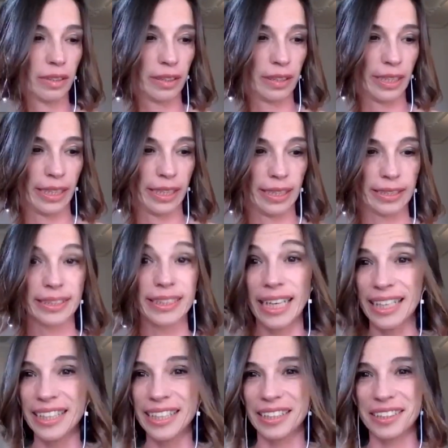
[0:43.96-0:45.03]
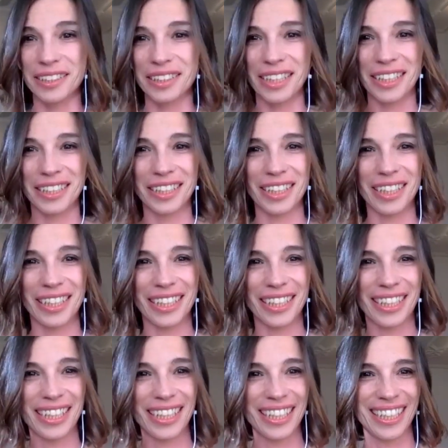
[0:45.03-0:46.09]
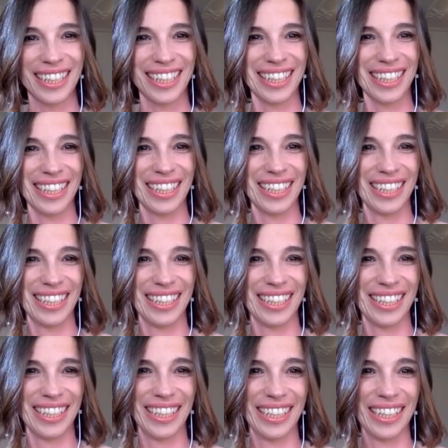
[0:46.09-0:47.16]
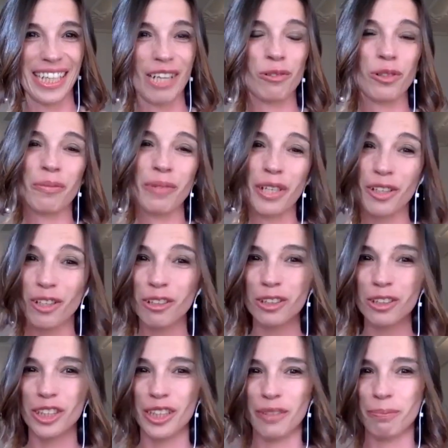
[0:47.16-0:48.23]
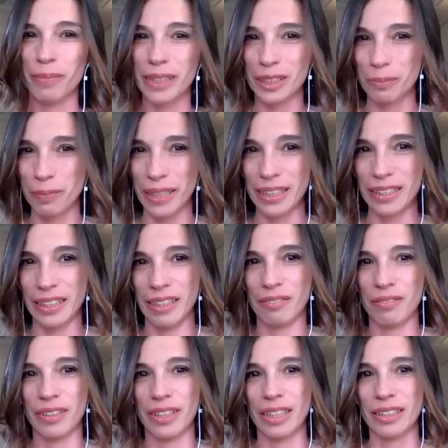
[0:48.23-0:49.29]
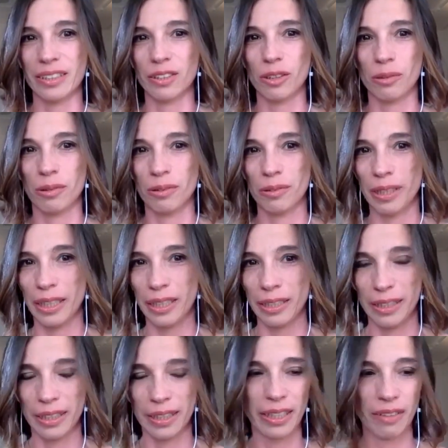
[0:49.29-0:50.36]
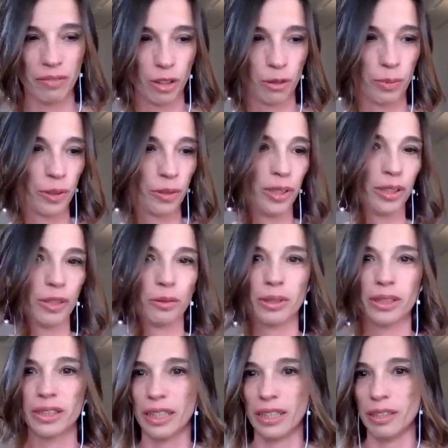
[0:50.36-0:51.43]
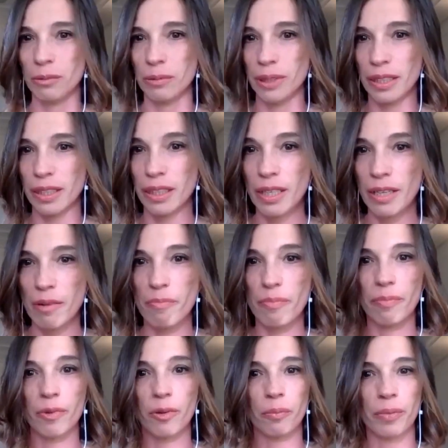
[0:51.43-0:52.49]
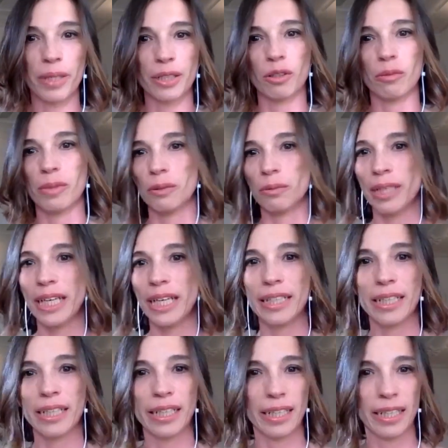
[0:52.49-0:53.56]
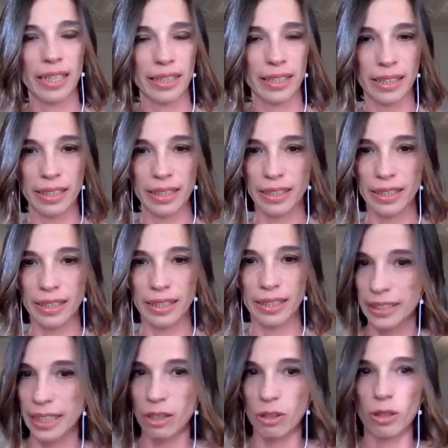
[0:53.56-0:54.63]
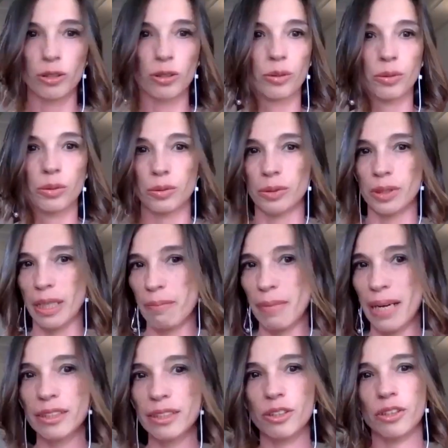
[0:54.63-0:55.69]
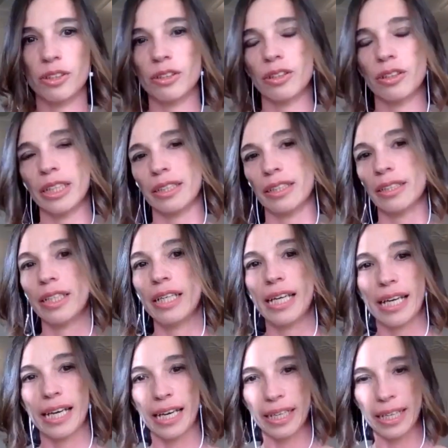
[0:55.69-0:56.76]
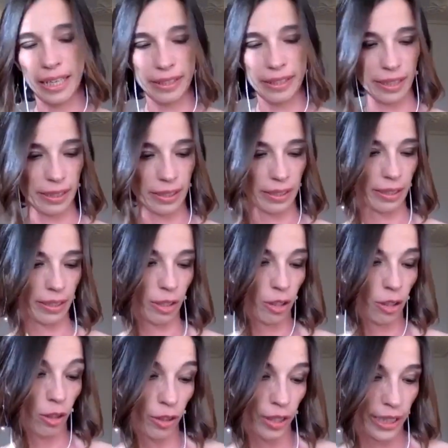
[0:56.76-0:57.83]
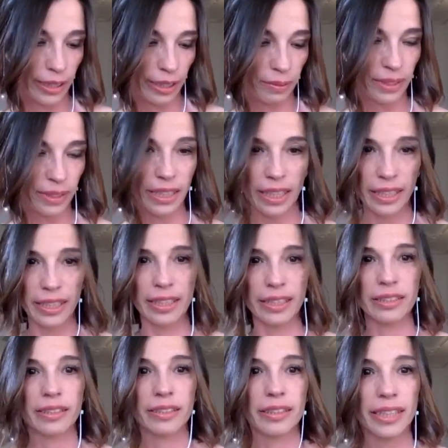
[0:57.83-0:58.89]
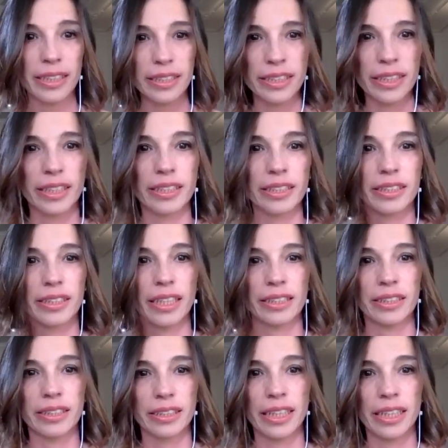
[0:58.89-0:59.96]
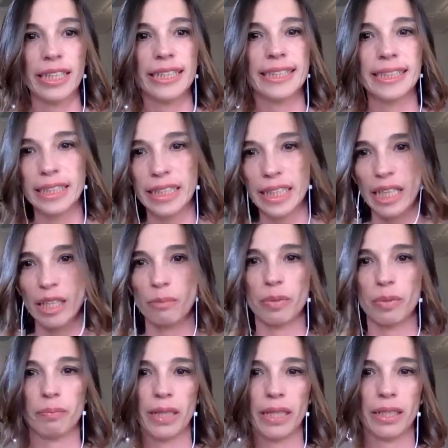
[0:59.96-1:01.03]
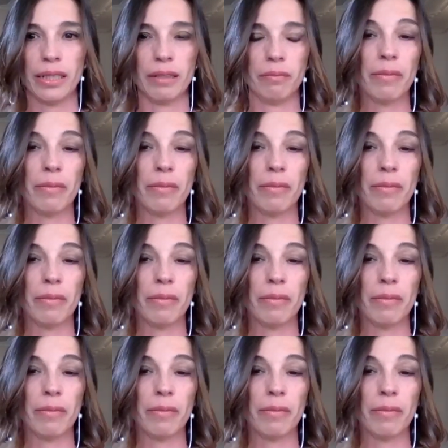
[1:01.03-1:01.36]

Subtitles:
the science and the neurobiology perspective. And so I have the opportunity to study with Umberto Maturana, and I read a lot to Damasio and another cognitive science teachers that really shape my